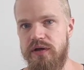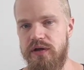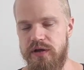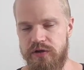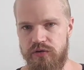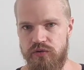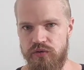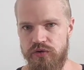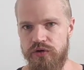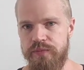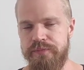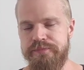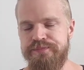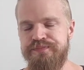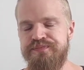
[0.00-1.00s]
a good.
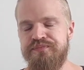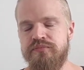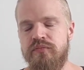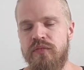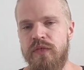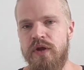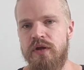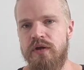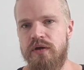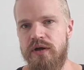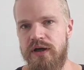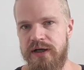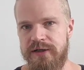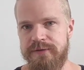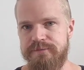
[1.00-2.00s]

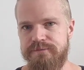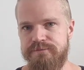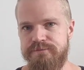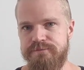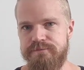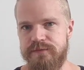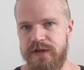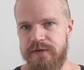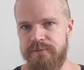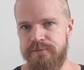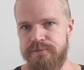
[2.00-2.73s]
Yeah.